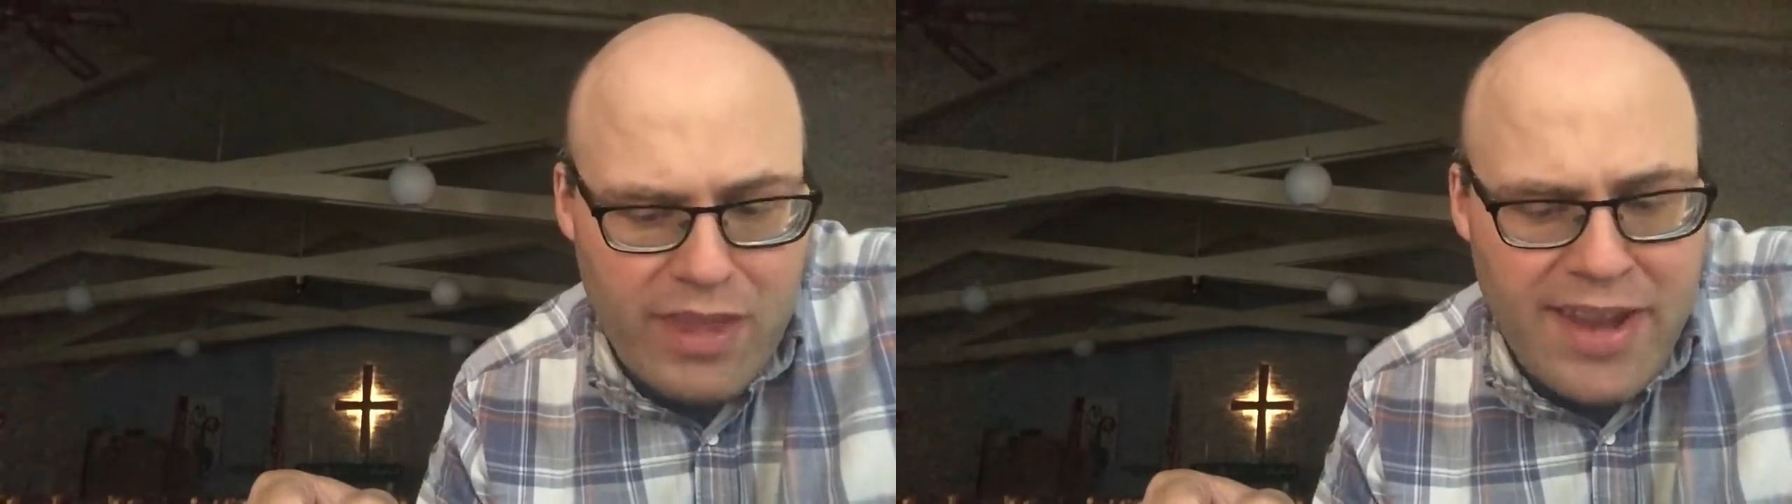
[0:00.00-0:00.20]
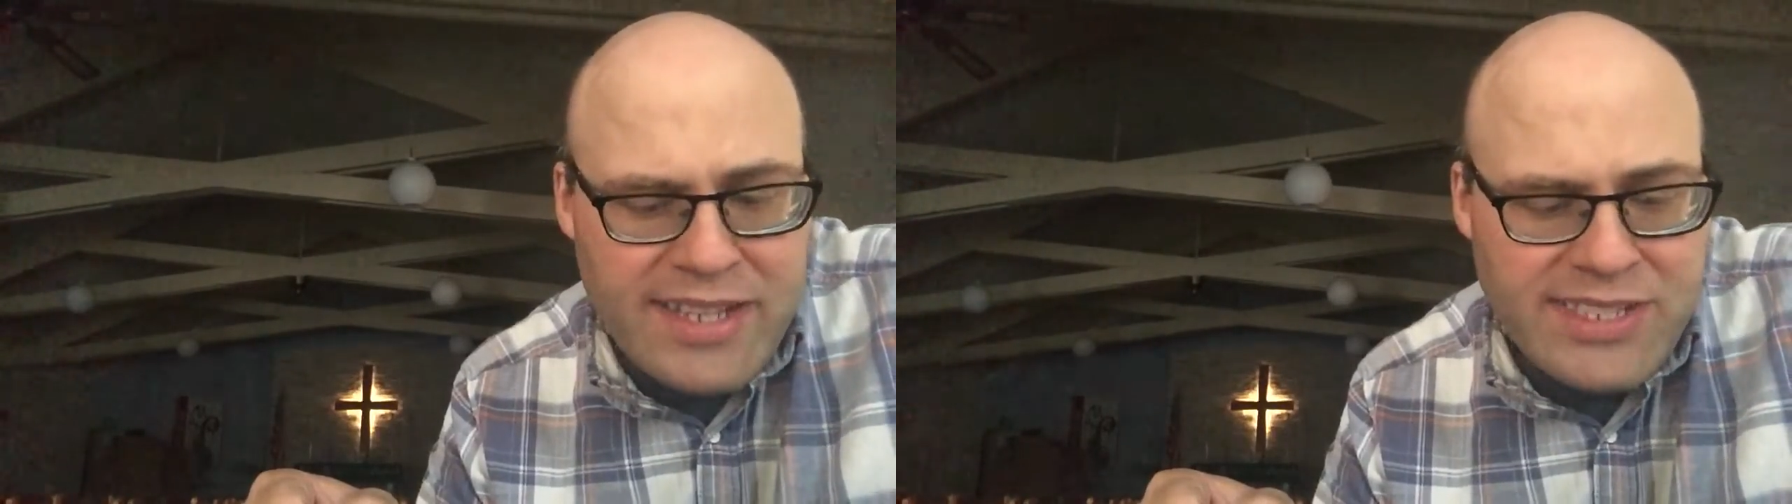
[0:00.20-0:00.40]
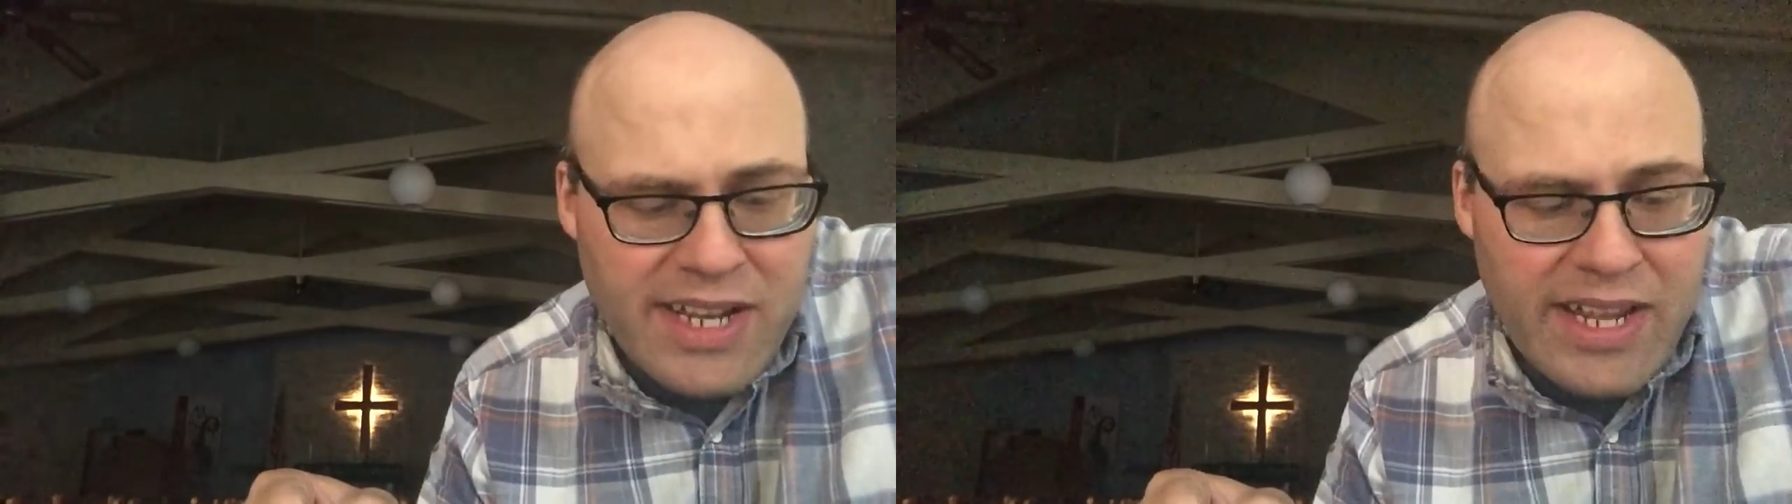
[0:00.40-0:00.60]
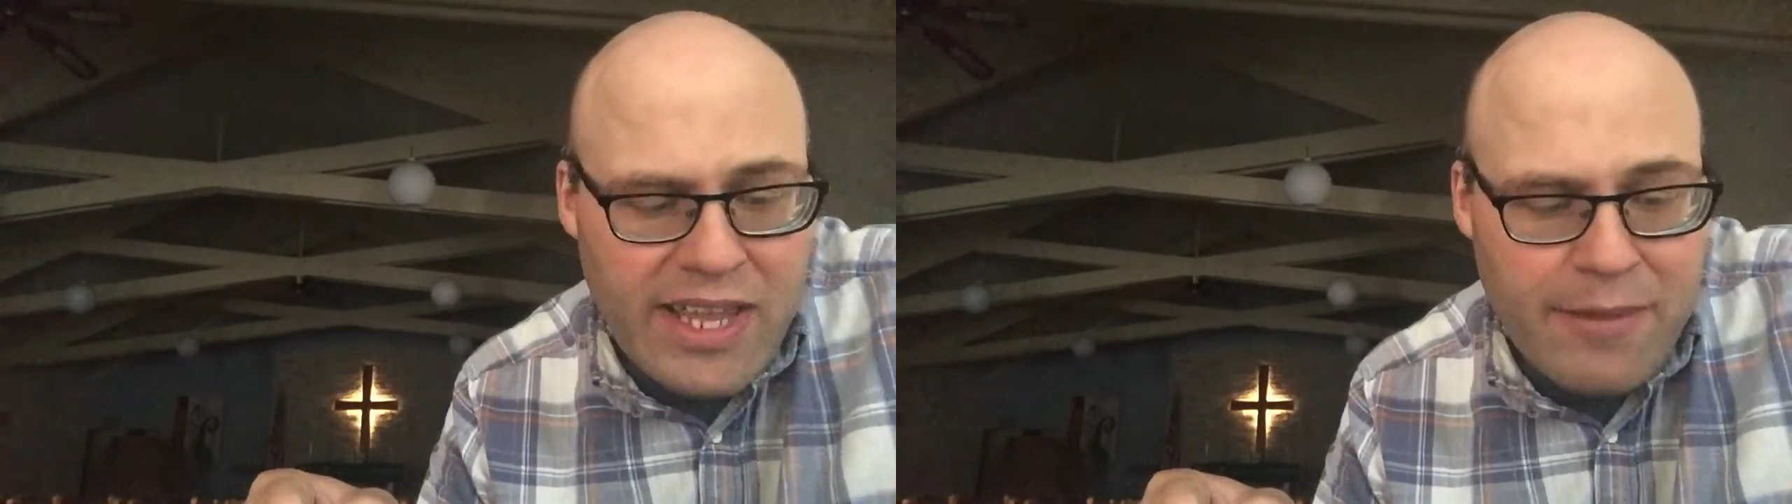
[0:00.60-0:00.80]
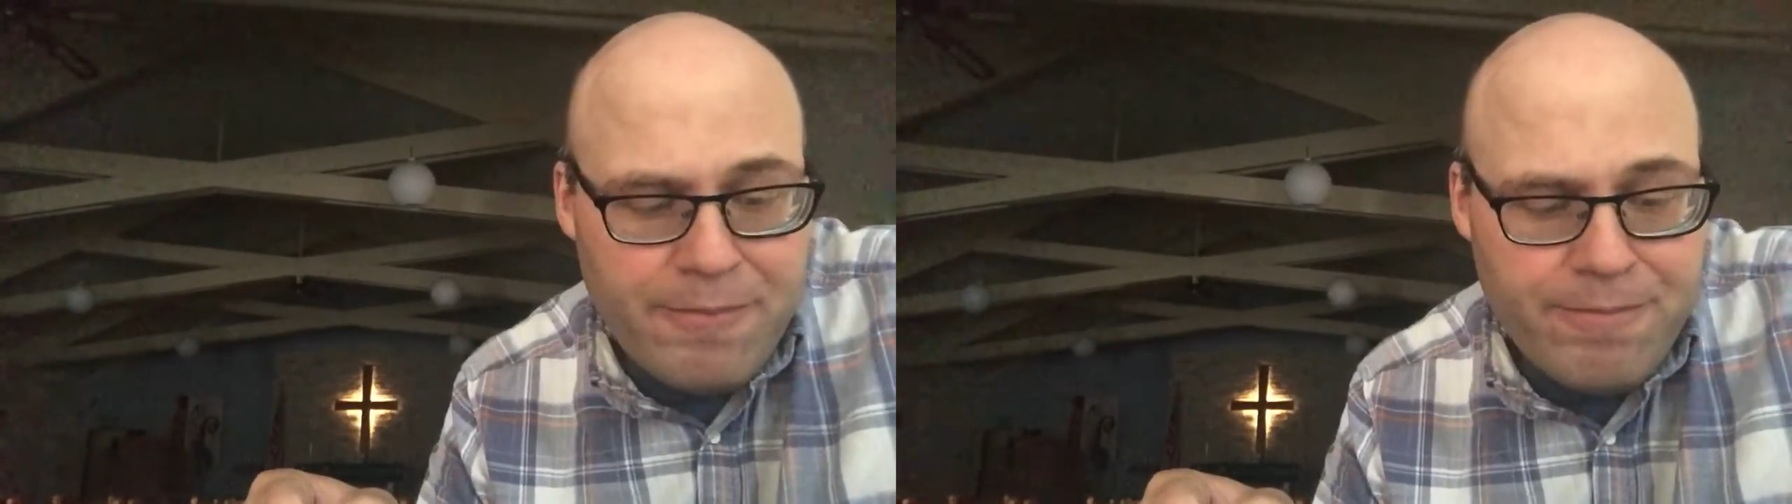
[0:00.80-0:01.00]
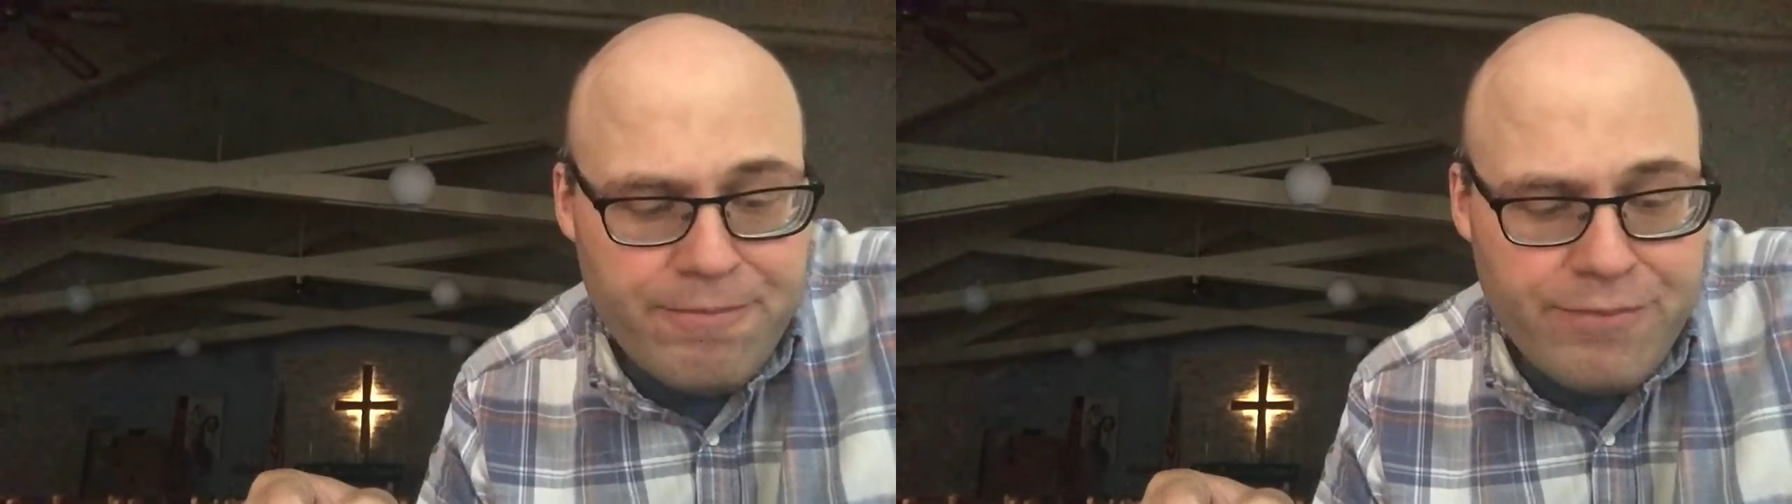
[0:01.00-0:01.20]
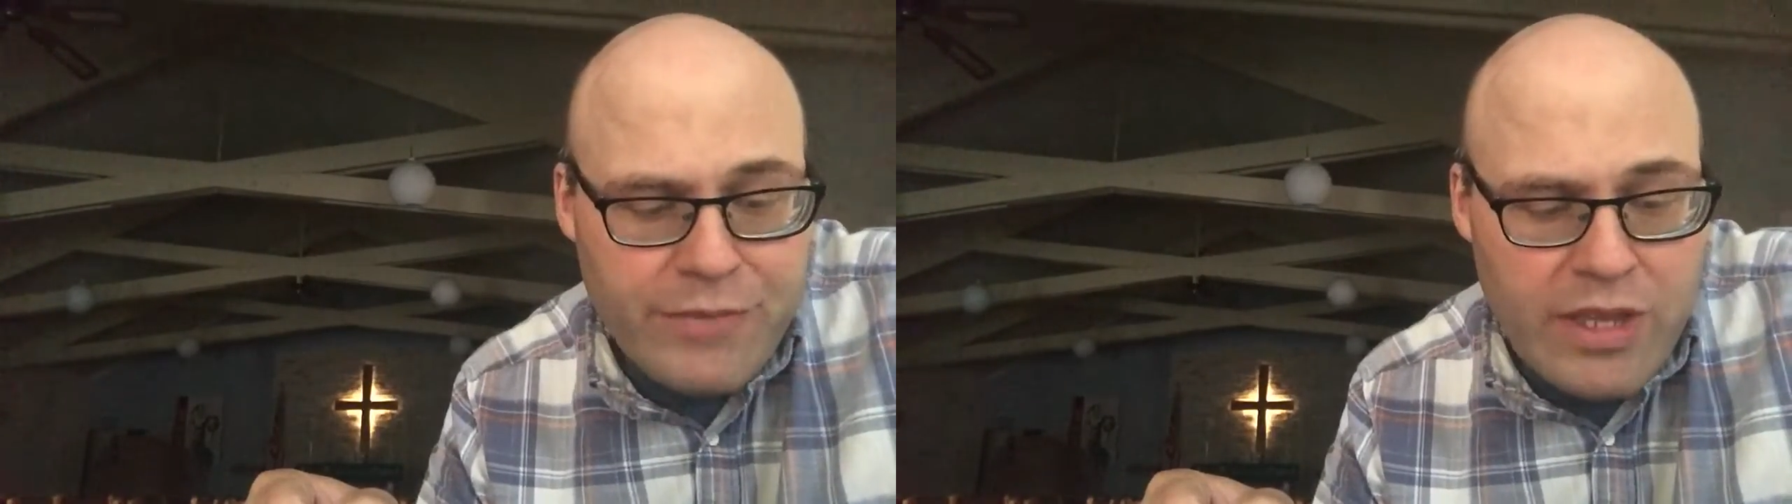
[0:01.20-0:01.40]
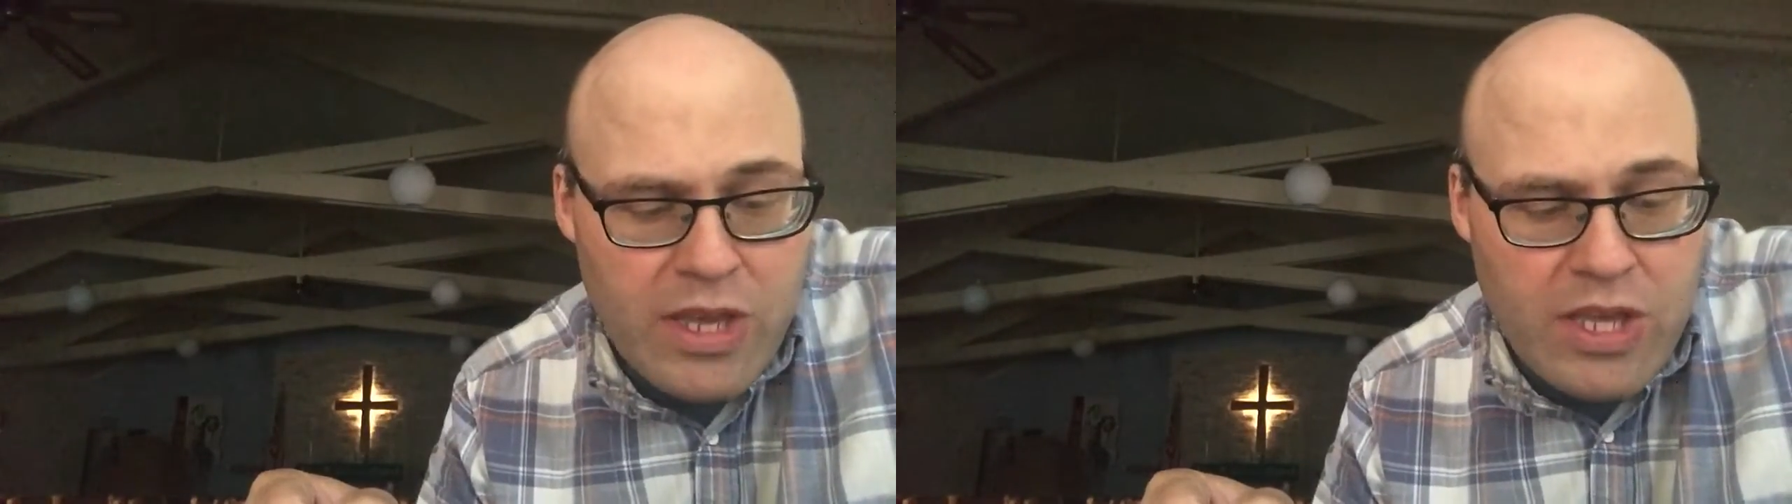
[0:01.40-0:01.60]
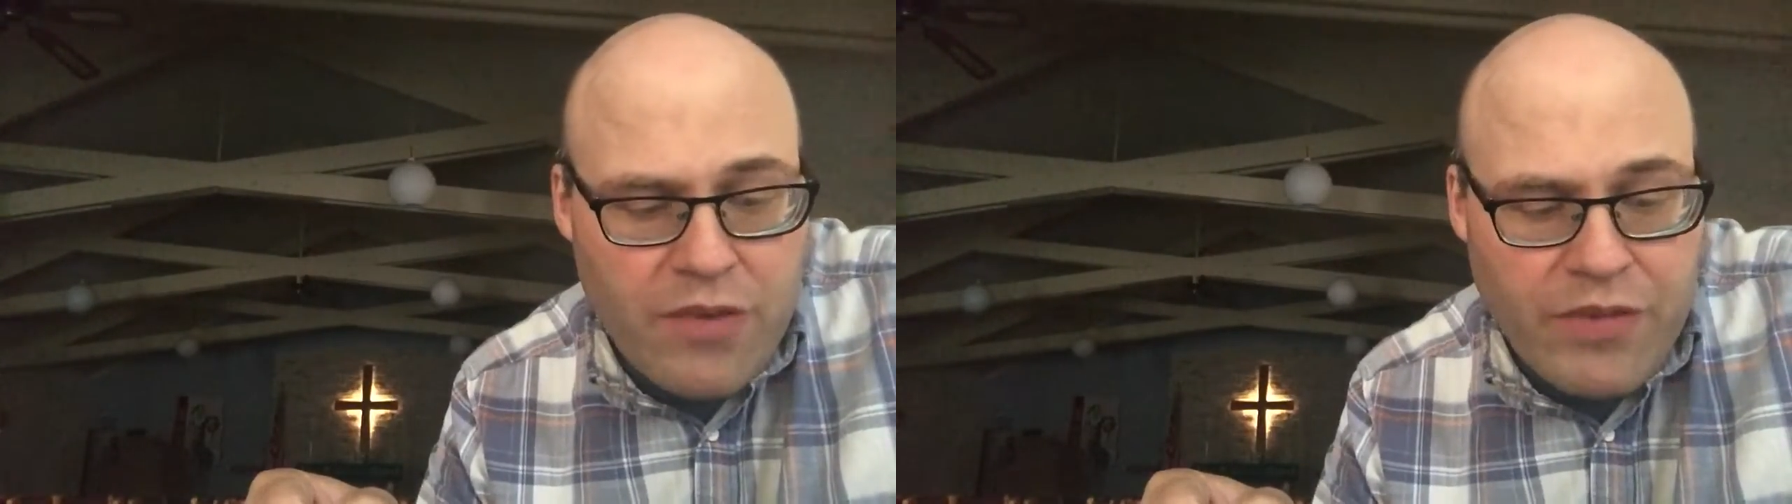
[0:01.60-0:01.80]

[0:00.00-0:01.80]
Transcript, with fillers: And he said to him, You